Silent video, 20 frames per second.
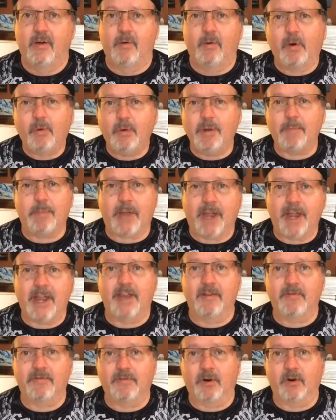What are we
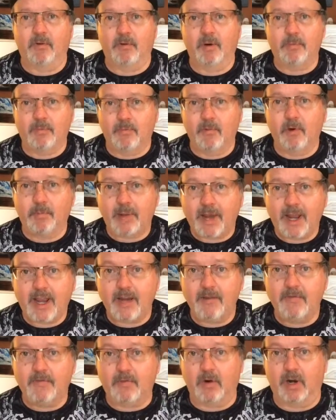paying for? We're
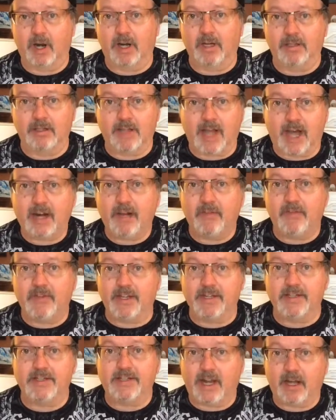paying for a lot of
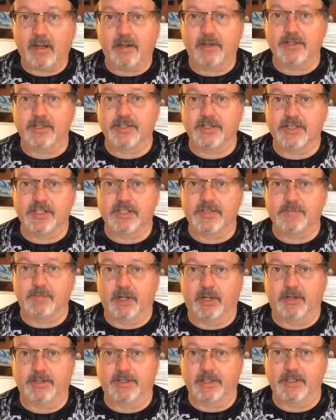the intelligence that's
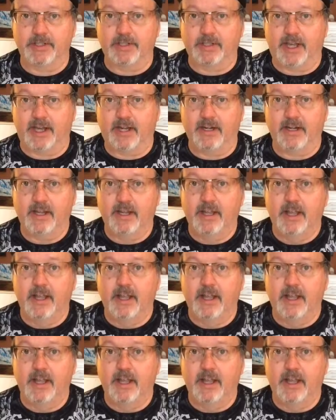built into that.